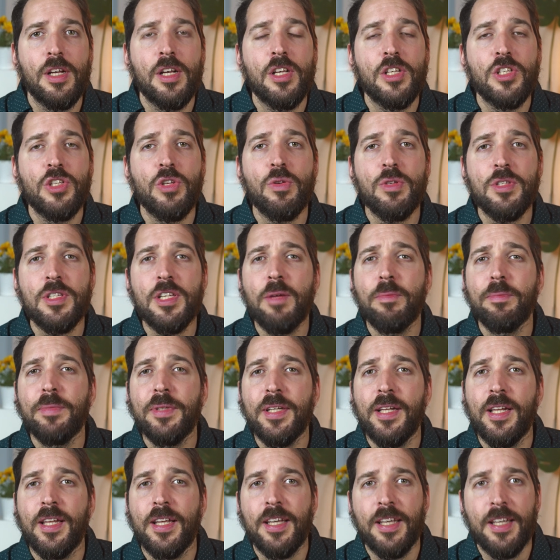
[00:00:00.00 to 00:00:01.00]
So
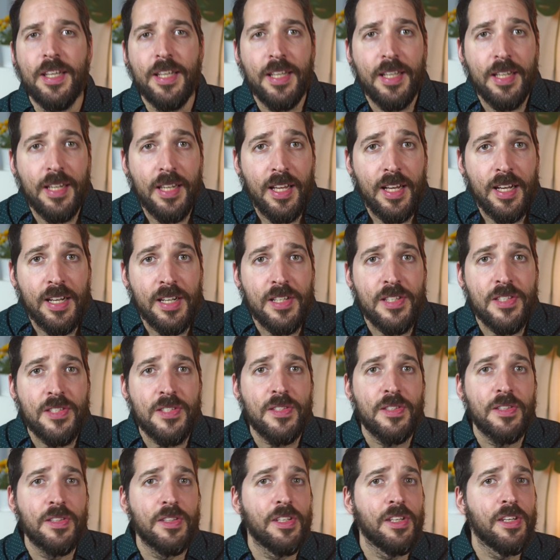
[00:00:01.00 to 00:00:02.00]
something like
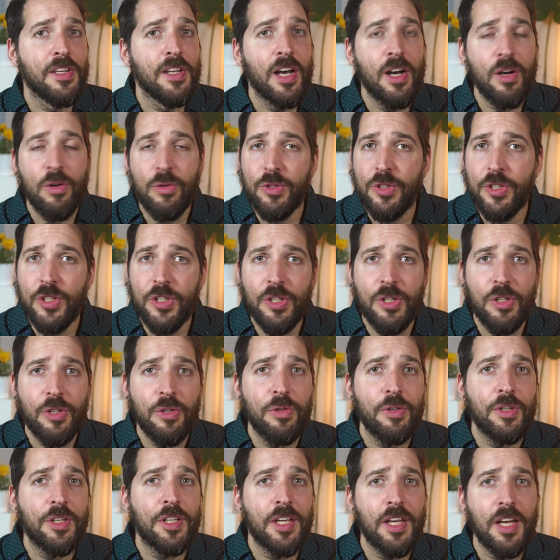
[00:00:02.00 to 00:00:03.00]
Helix,
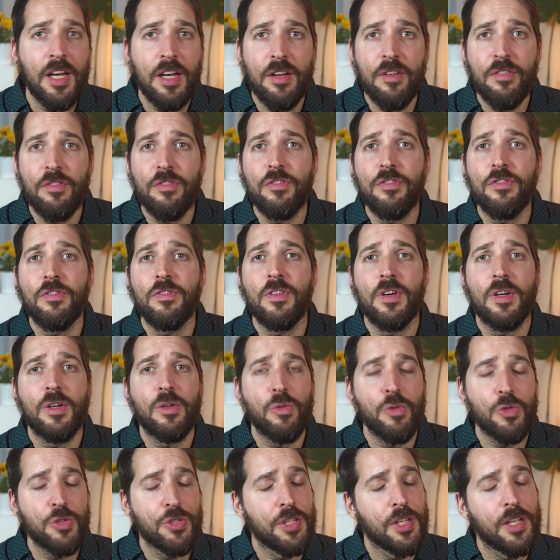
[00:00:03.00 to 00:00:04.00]
Dynaudio, Kev,
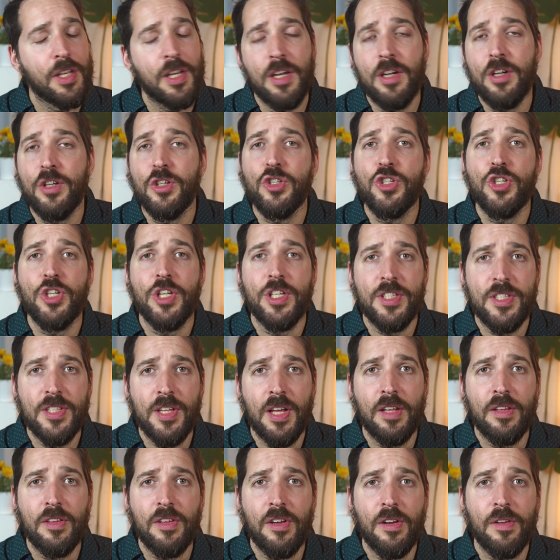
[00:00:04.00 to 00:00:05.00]
Acoustic Energy,
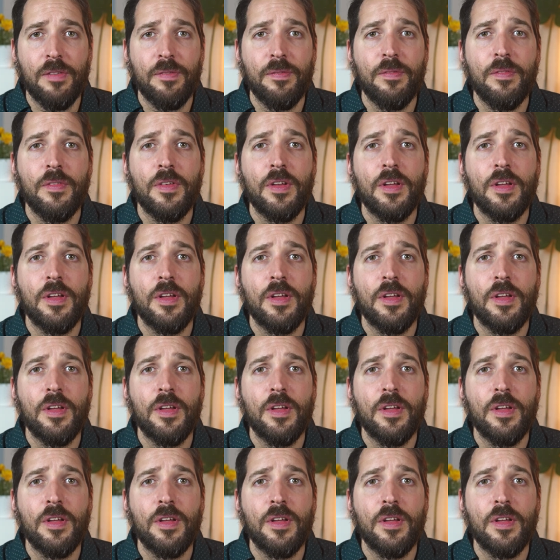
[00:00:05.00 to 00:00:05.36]
etc.